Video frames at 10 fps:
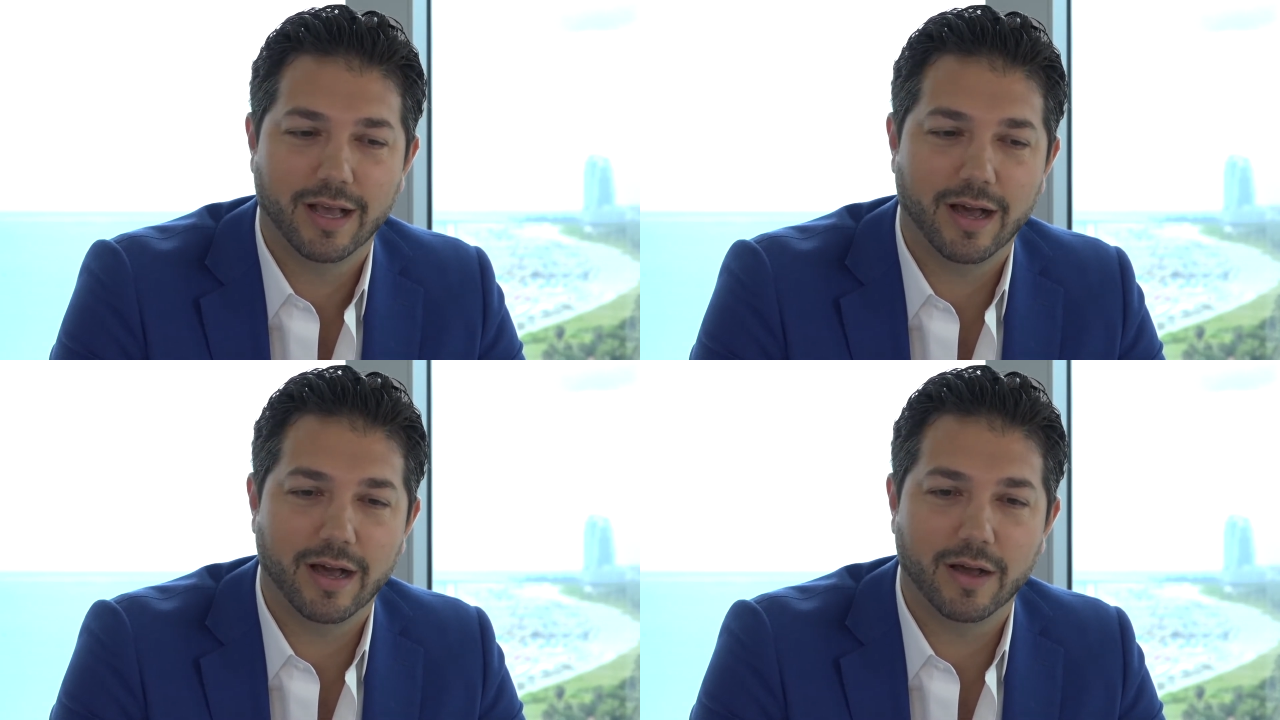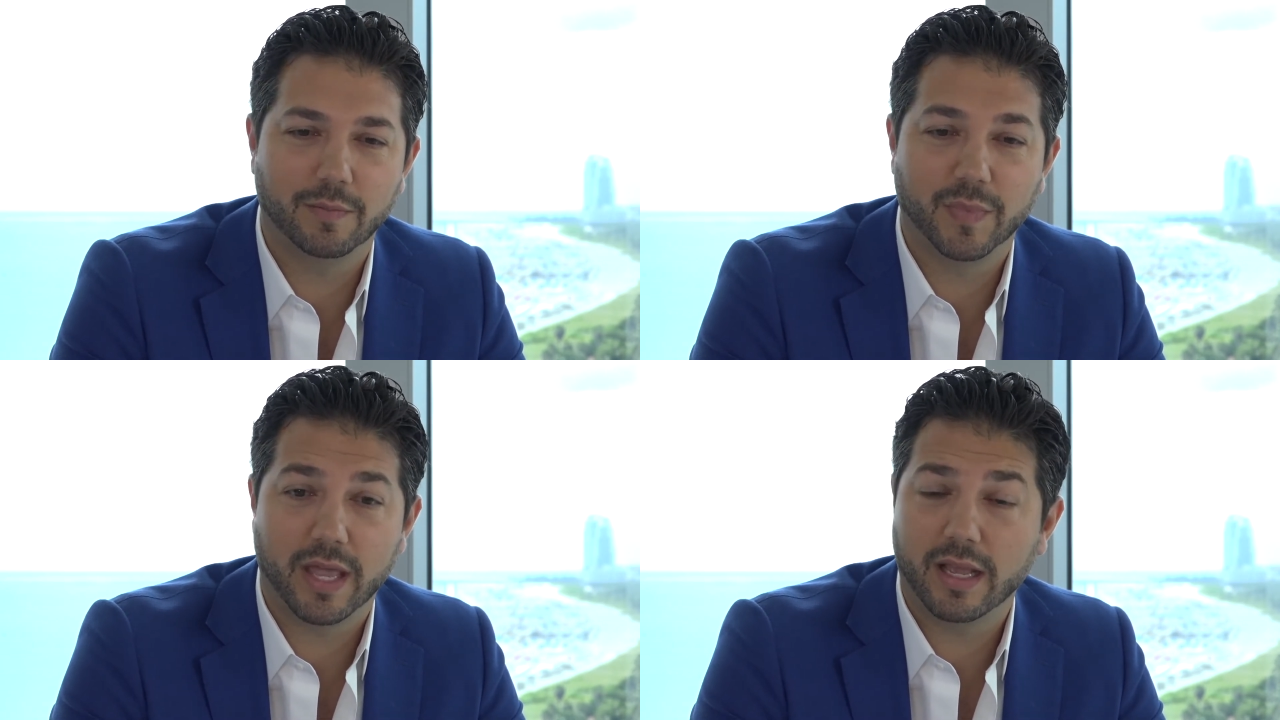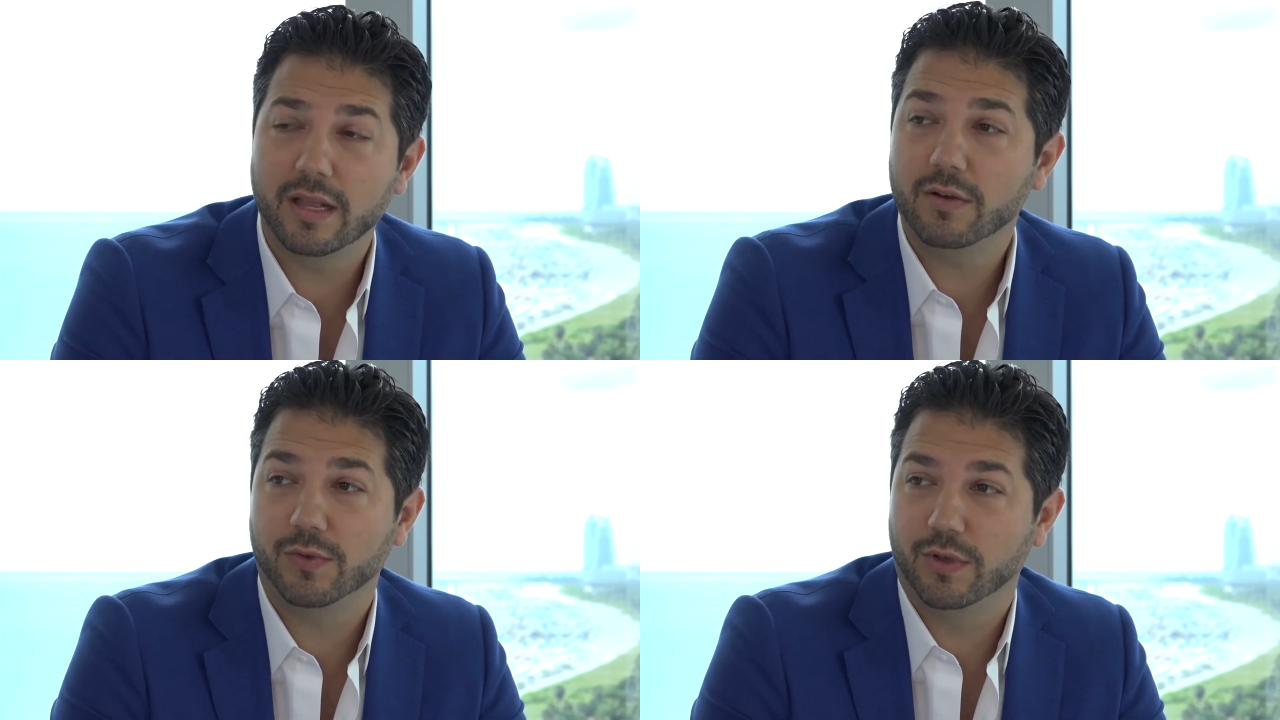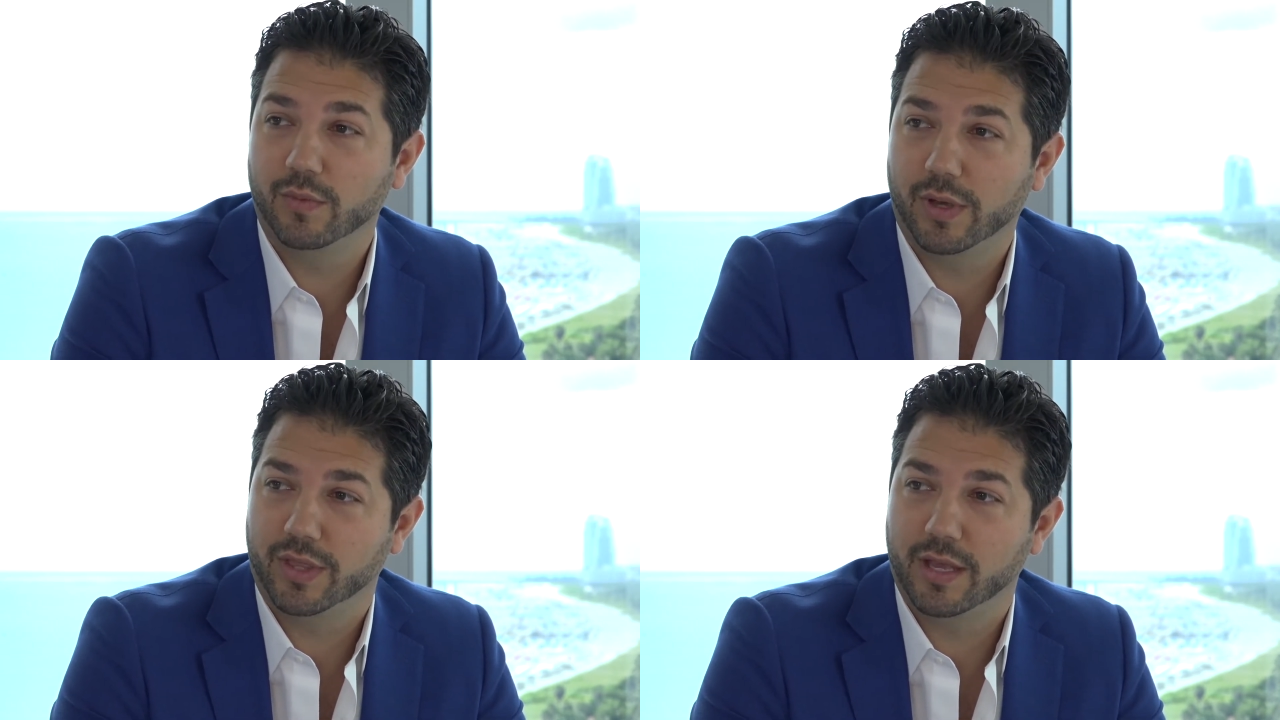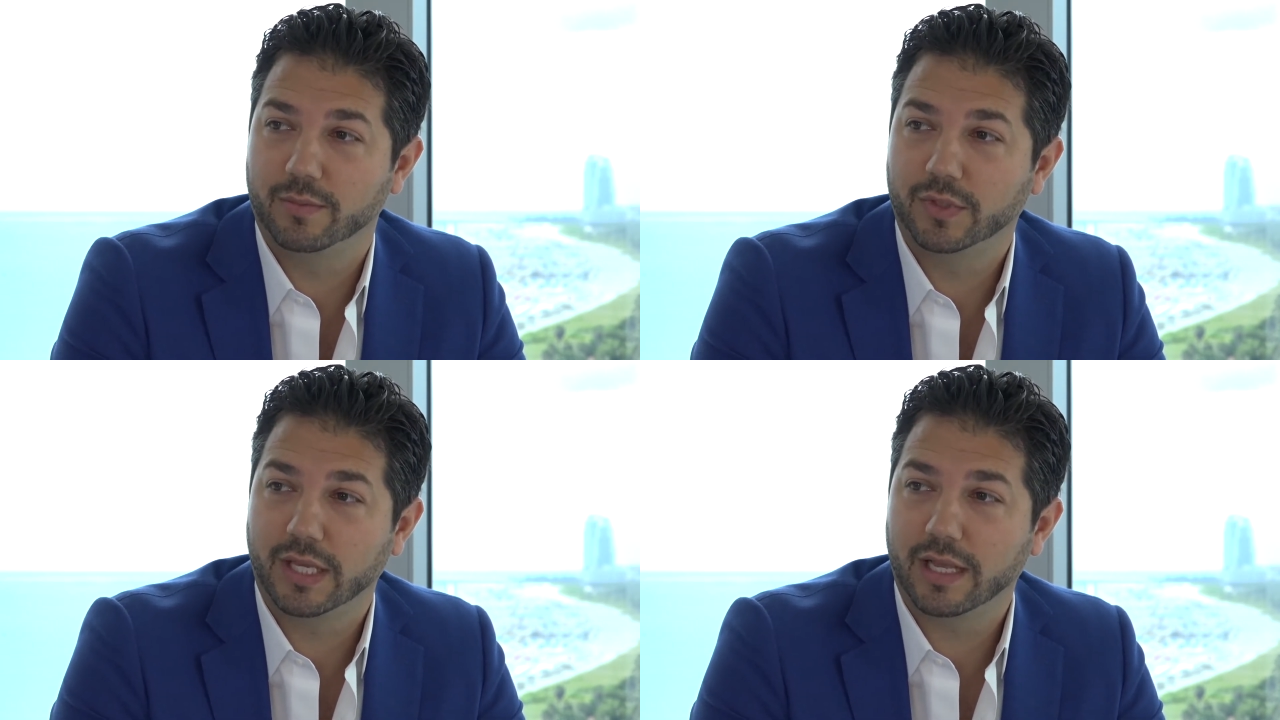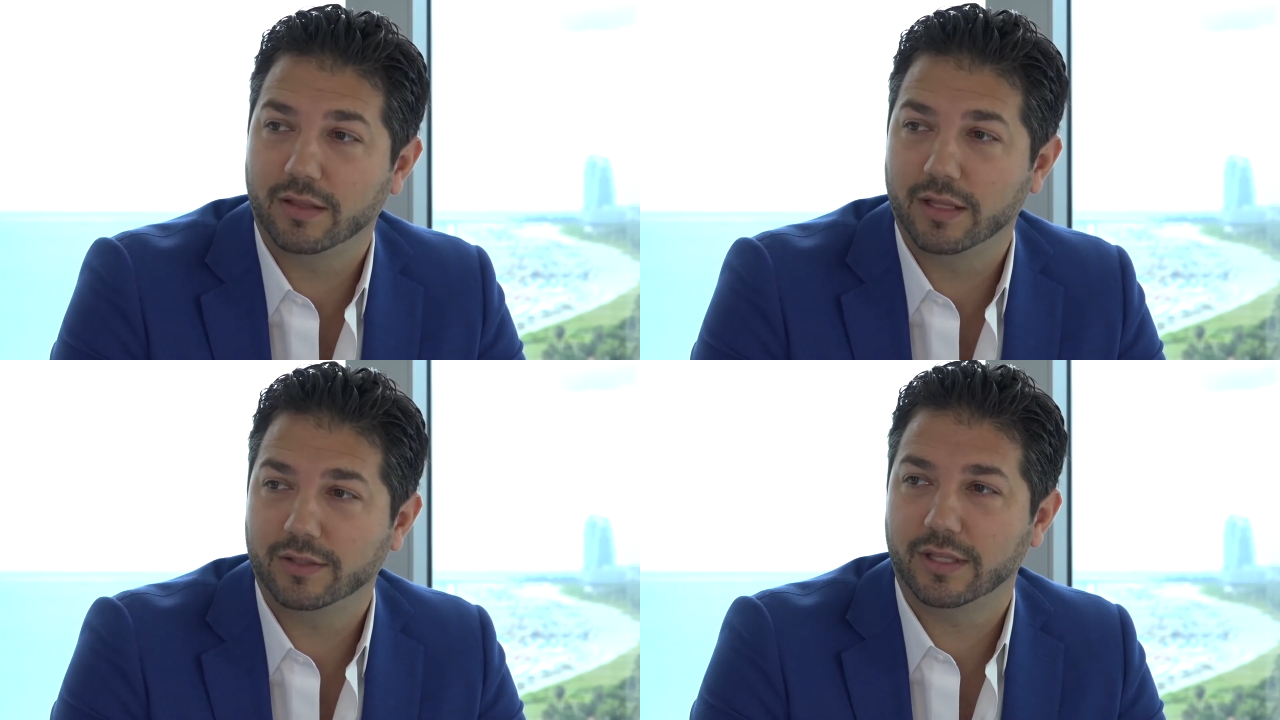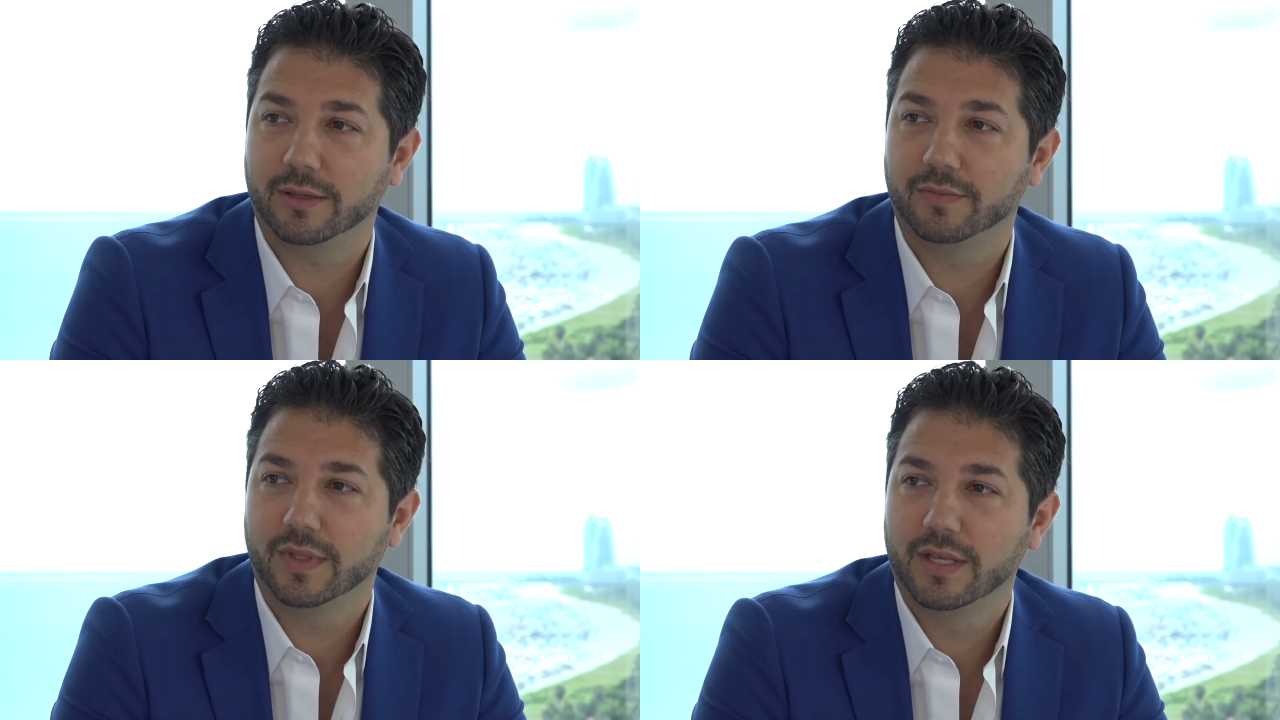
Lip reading: and I interviewed with him to get the listing.